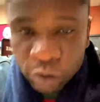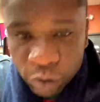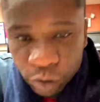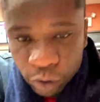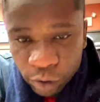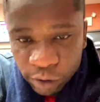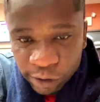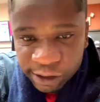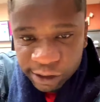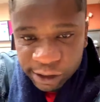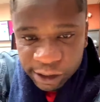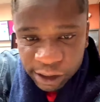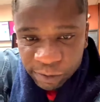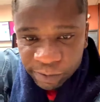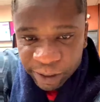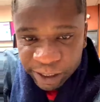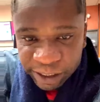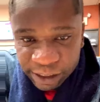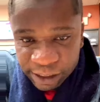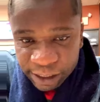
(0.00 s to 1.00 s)
Who is this
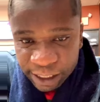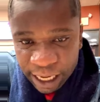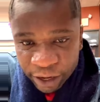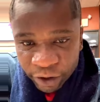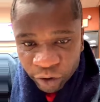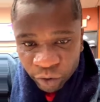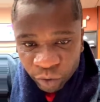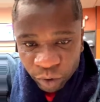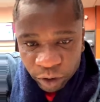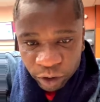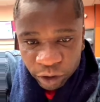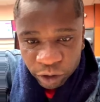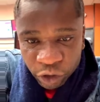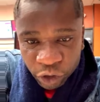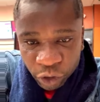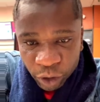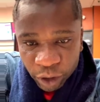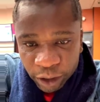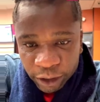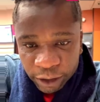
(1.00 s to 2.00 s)
person that don't want to
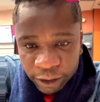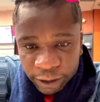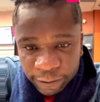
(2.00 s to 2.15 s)
join?